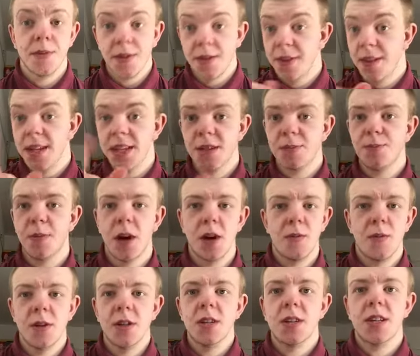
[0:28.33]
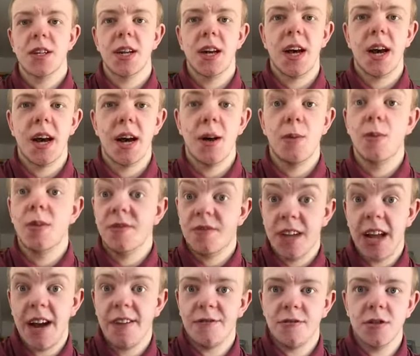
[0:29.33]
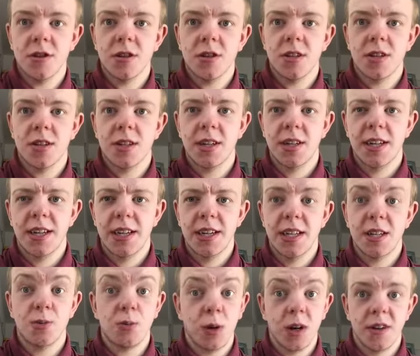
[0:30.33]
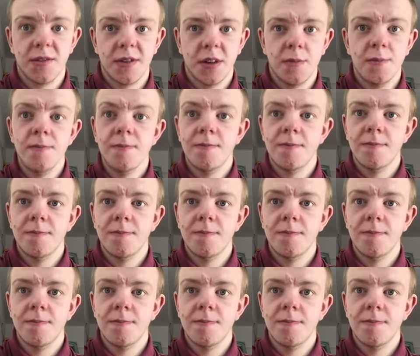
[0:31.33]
This moment with Davros is one of them.